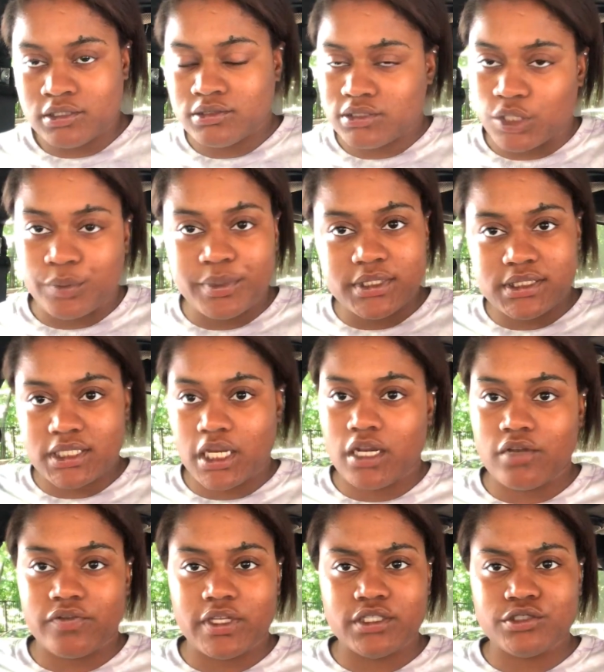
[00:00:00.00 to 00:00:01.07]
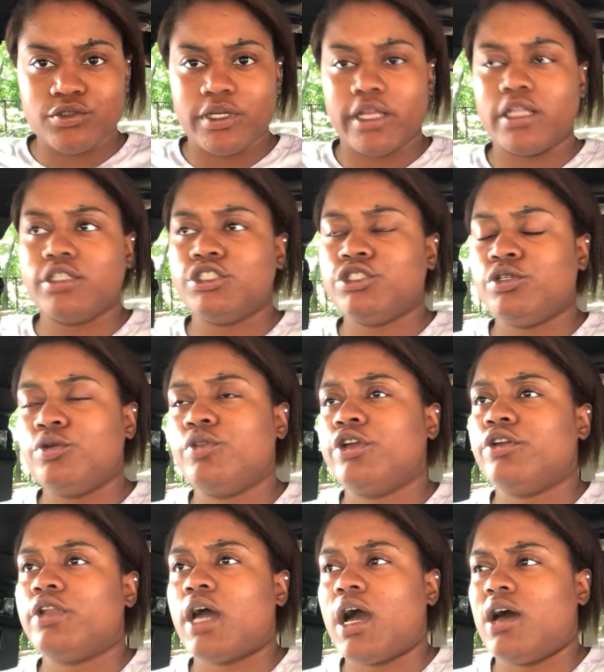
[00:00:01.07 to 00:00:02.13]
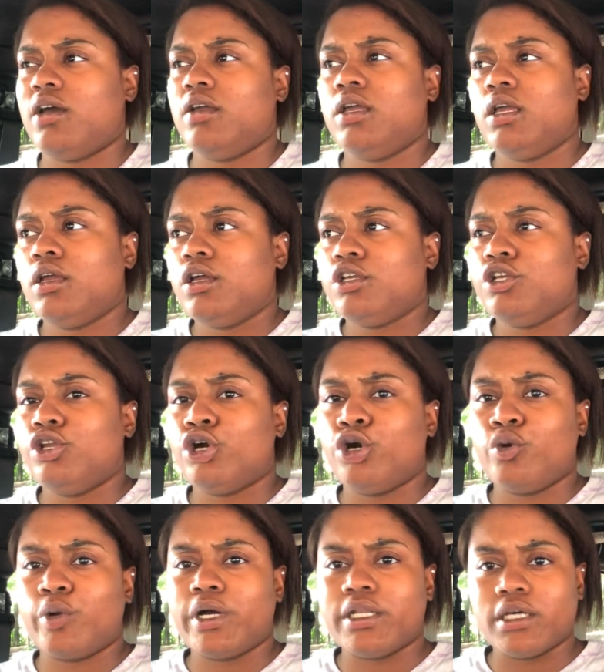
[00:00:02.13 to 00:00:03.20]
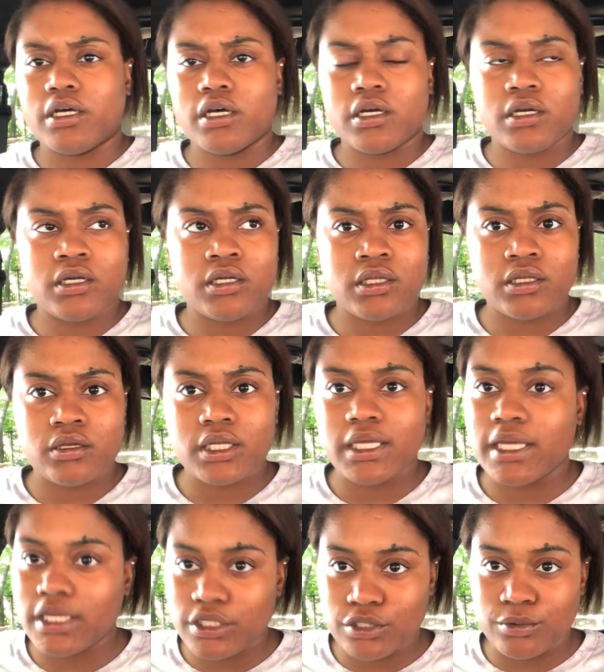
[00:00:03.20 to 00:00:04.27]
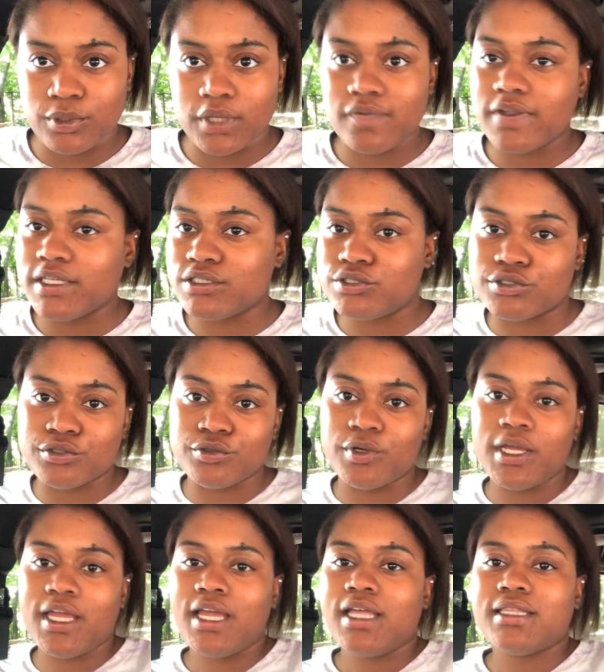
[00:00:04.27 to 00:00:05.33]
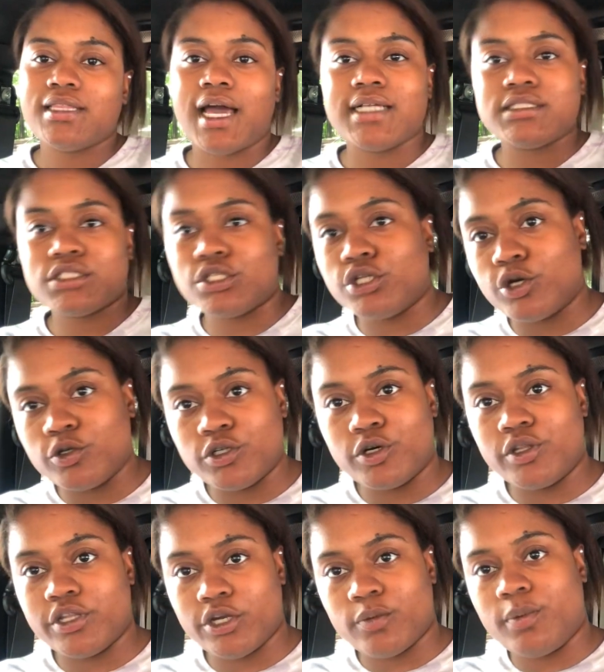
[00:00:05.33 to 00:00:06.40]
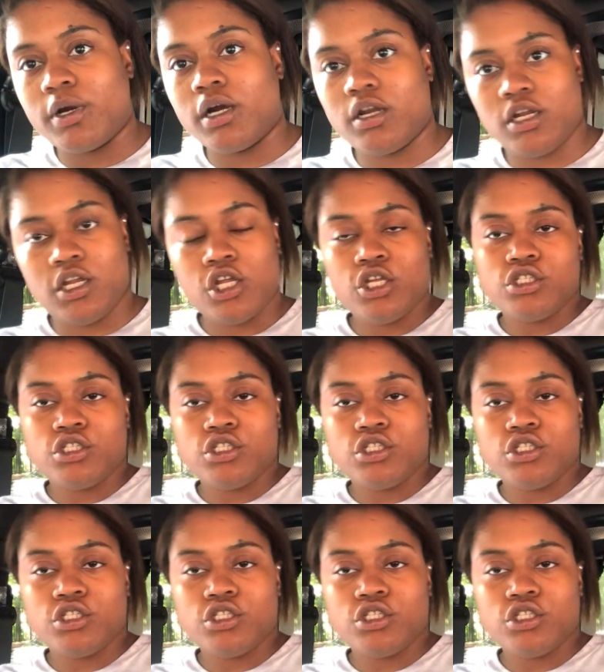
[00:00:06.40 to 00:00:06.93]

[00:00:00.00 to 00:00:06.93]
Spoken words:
Don't be scared. If they do yell at you, they're not, you know, gonna hit you, and if they do, that's a no-no on their part.